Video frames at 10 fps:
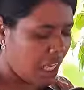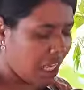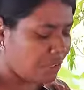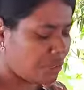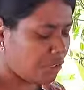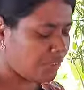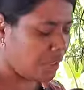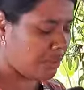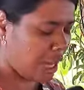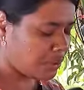out of
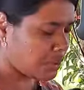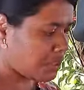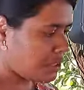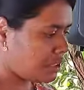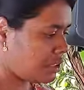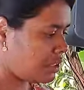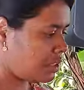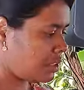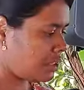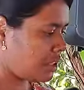the mouth
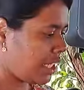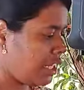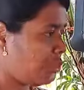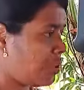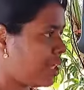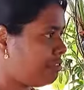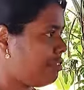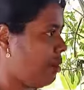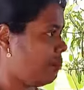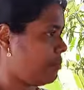inward
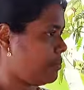form.